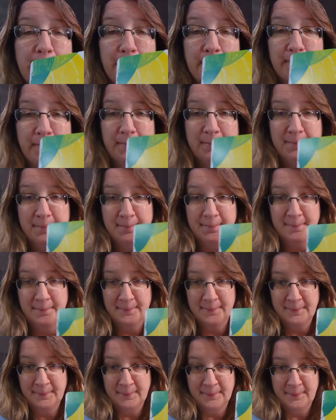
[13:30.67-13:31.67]

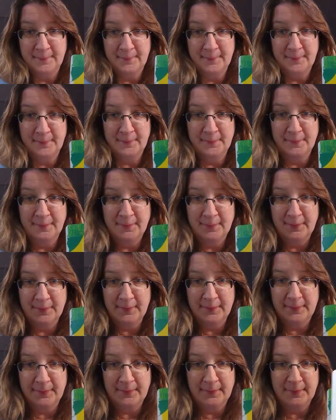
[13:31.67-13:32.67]

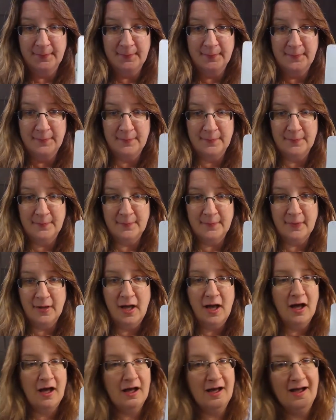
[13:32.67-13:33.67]

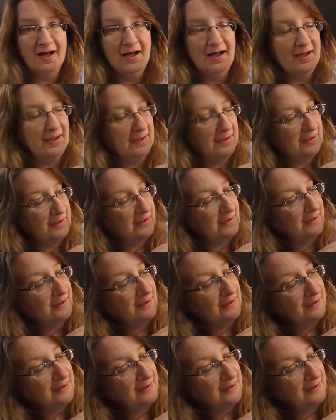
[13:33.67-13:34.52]
(silence)